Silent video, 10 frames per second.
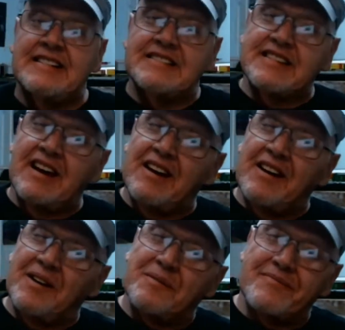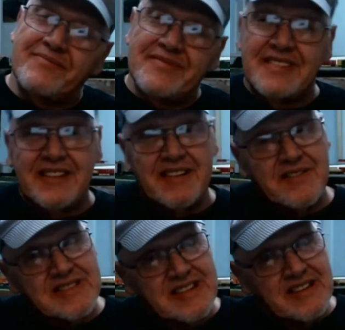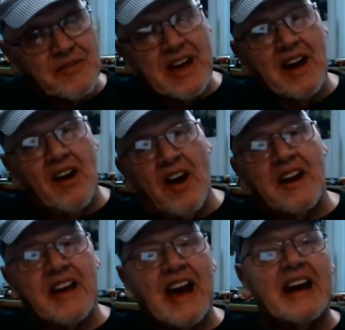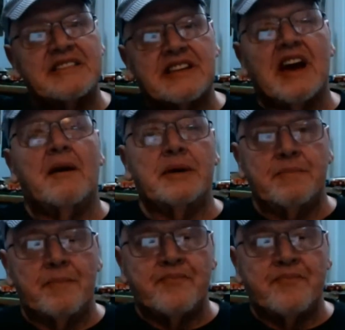So they got a lot of guys coming.